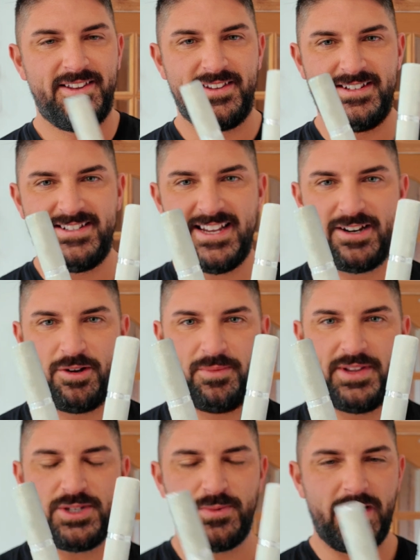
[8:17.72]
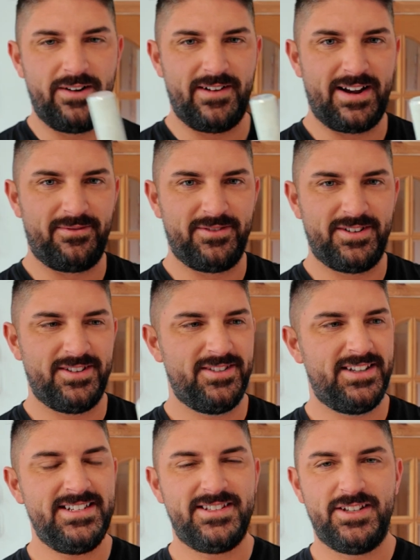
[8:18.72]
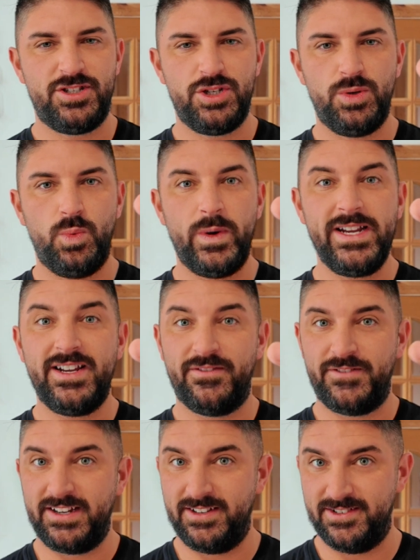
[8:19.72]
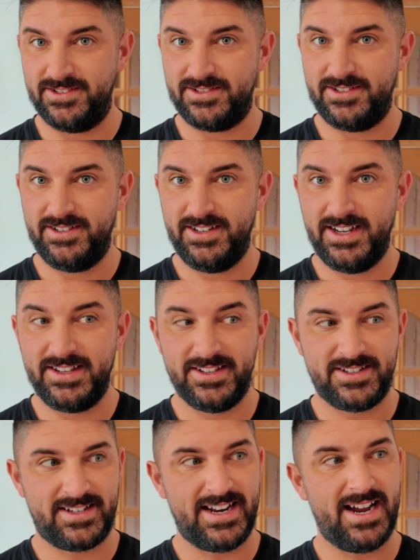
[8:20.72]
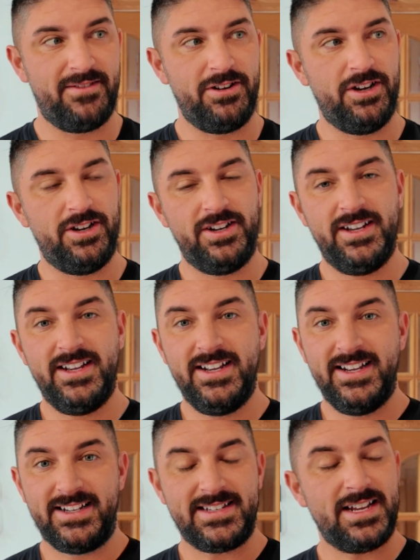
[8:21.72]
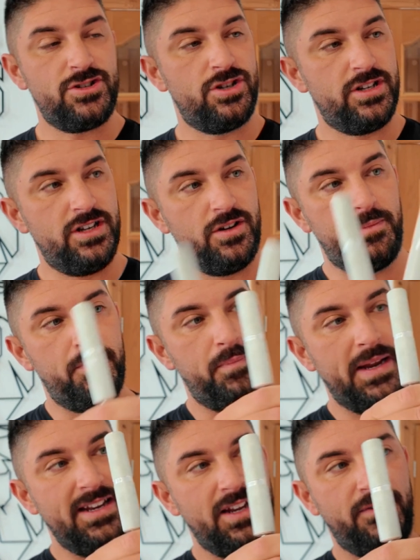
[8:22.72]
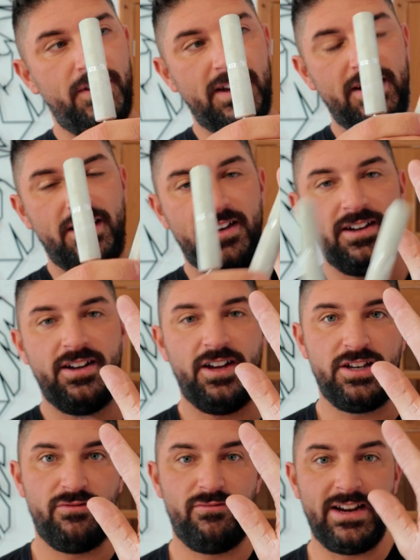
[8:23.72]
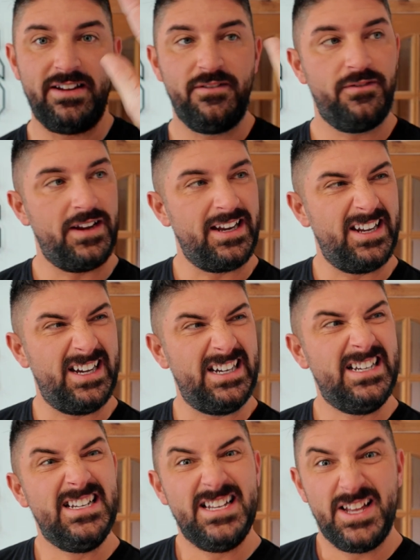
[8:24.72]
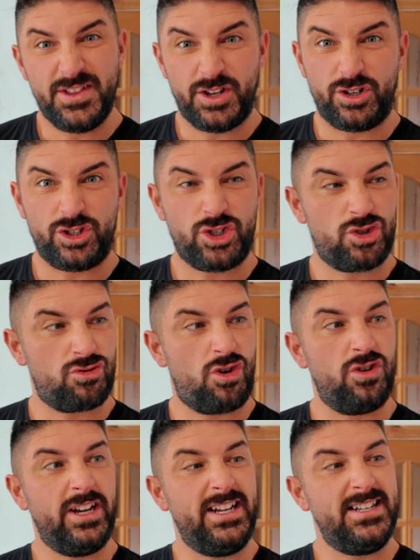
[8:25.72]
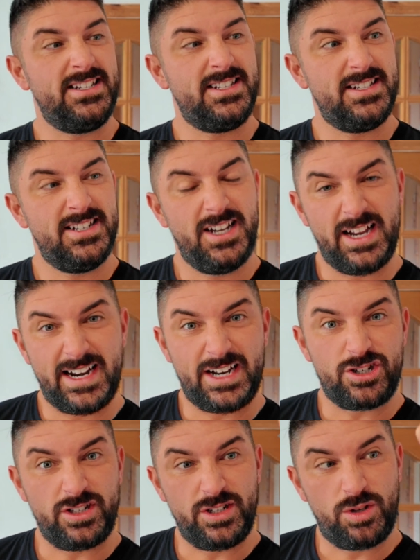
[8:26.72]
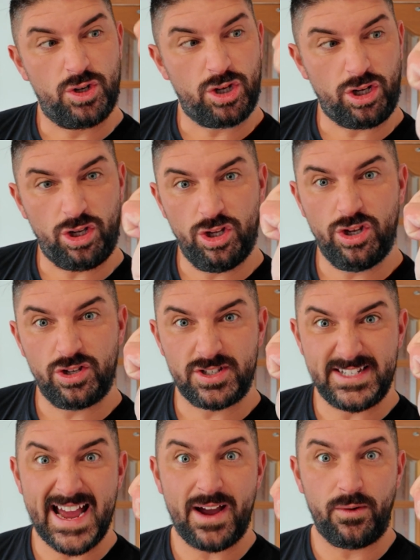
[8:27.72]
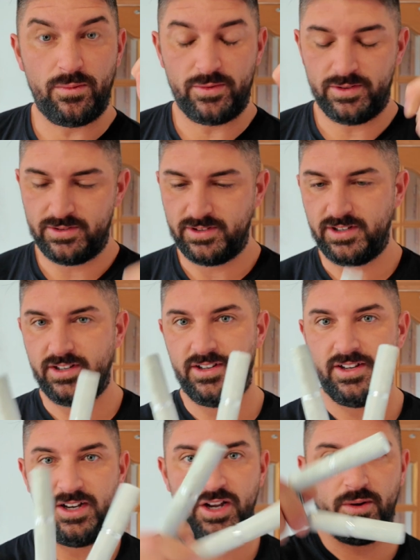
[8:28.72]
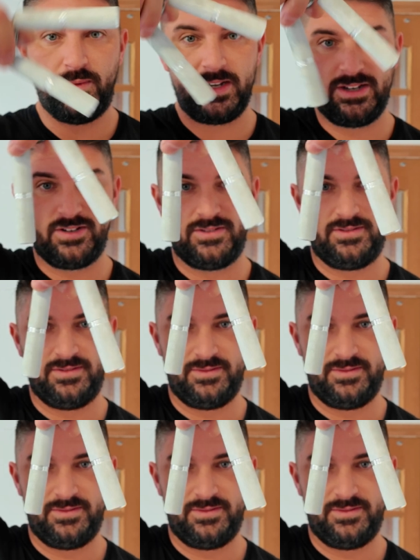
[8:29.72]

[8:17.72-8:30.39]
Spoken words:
they'd set it up this way around. These are the 2 weaker fingers in the scenario. It's actually your pinky finger and your ring finger that are strongest and actually close down, when you're